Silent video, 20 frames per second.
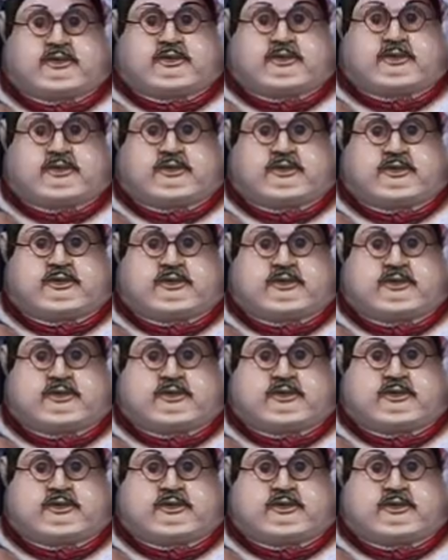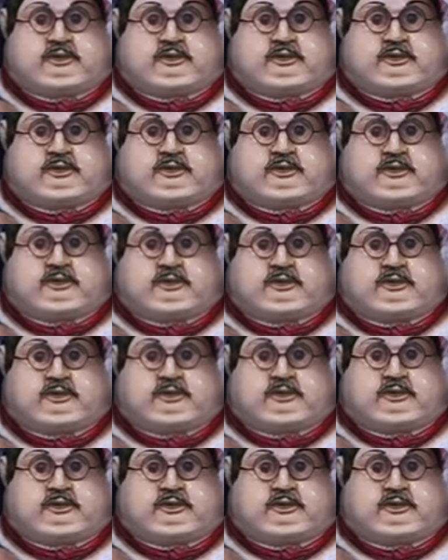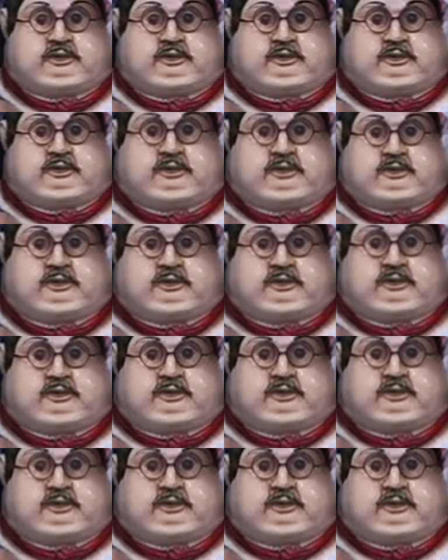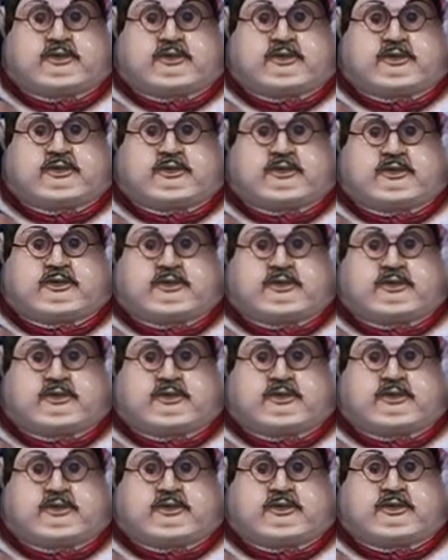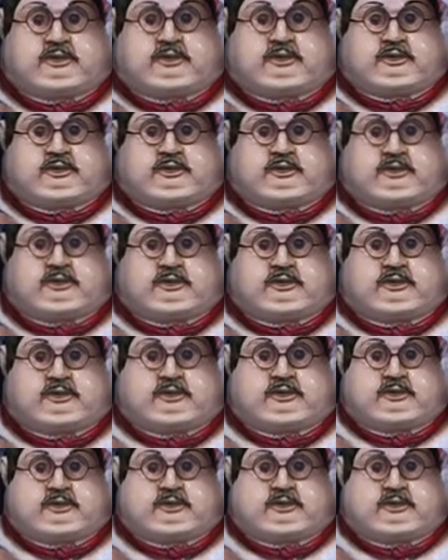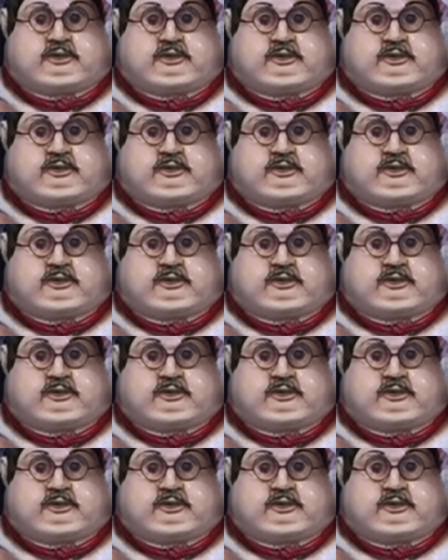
This person isn't speaking.